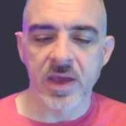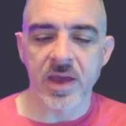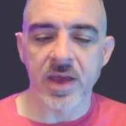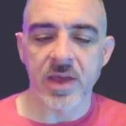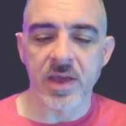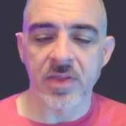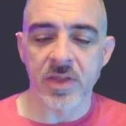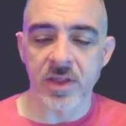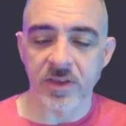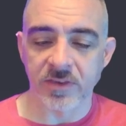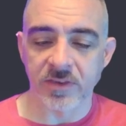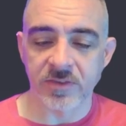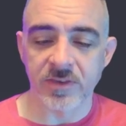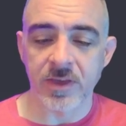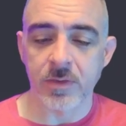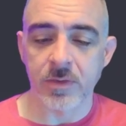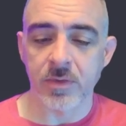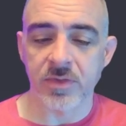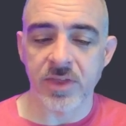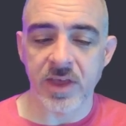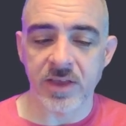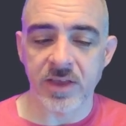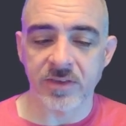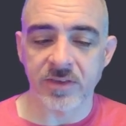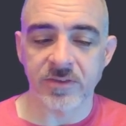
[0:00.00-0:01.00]
and then stick
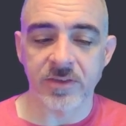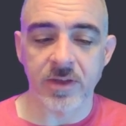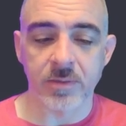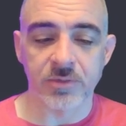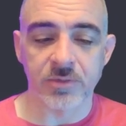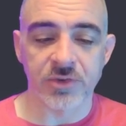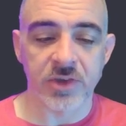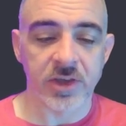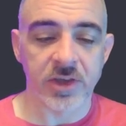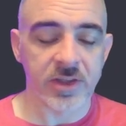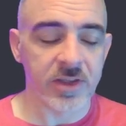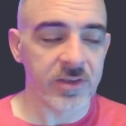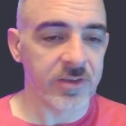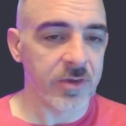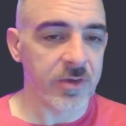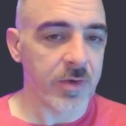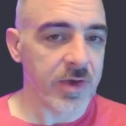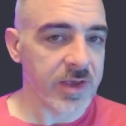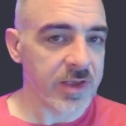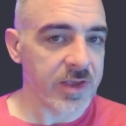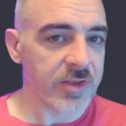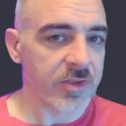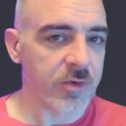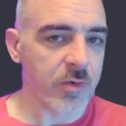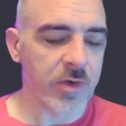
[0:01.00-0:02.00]
with that subject until
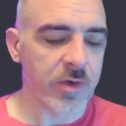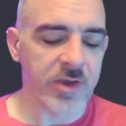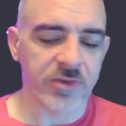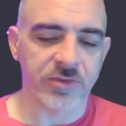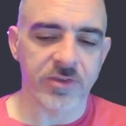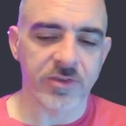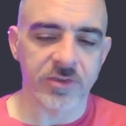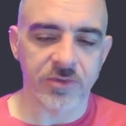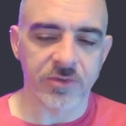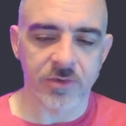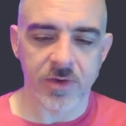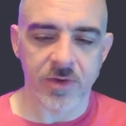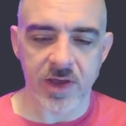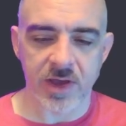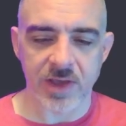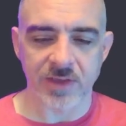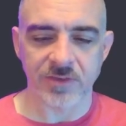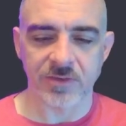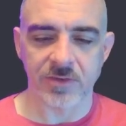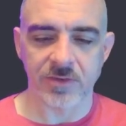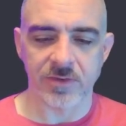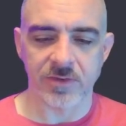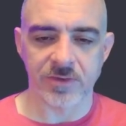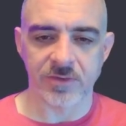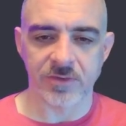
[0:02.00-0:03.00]
I get the questions right.
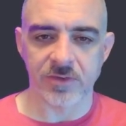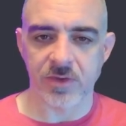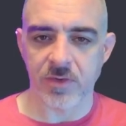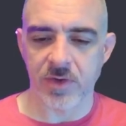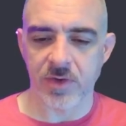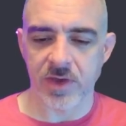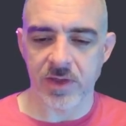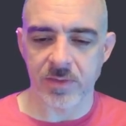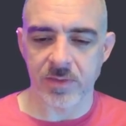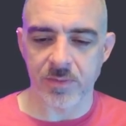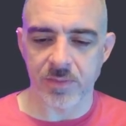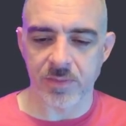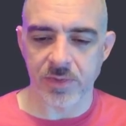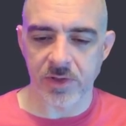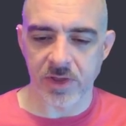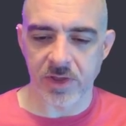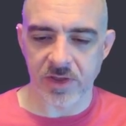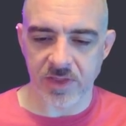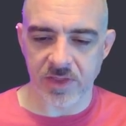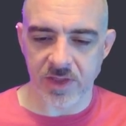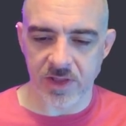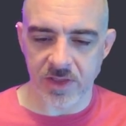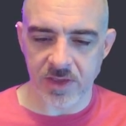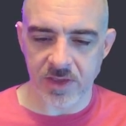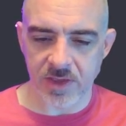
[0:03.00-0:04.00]
So let's go ahead and
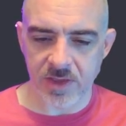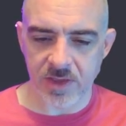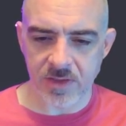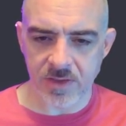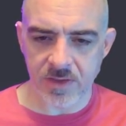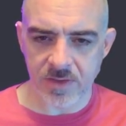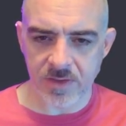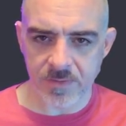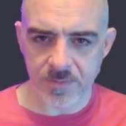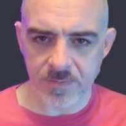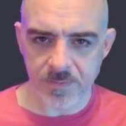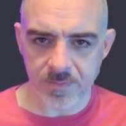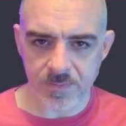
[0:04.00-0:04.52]
plug that in.